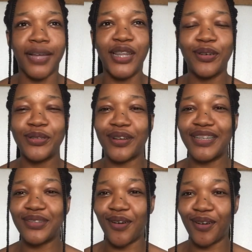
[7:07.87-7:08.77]
I don't want to call
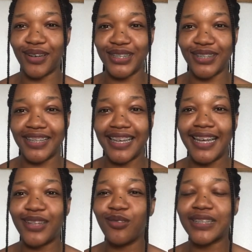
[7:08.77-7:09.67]
it concussion.
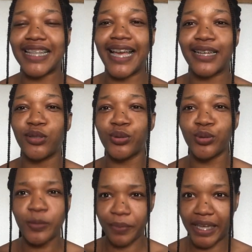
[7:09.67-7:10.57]
It looks like
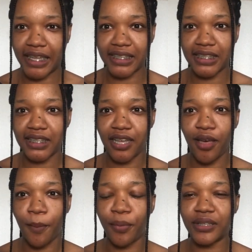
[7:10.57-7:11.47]
toothpaste,
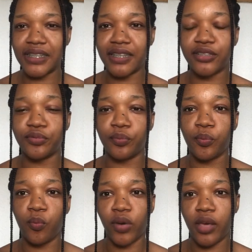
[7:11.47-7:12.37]
but it's
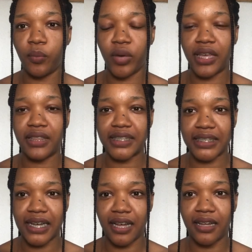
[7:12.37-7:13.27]
way way
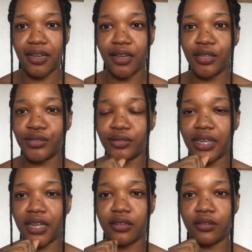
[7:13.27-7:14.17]
thicker. So
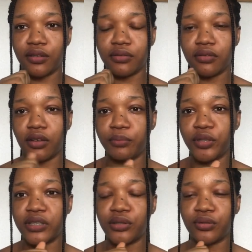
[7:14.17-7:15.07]
they um,
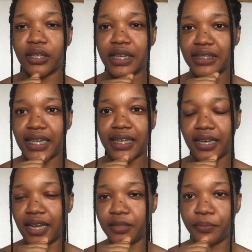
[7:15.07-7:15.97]
use it to get like
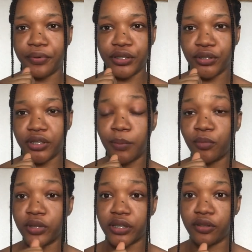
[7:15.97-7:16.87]
an impression, a
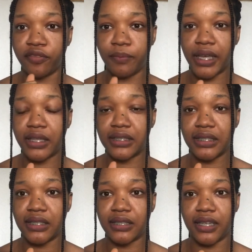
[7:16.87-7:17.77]
model of my
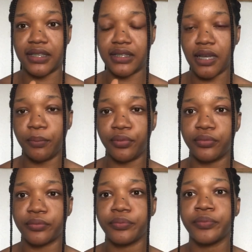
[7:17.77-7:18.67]
teeth, like a sample.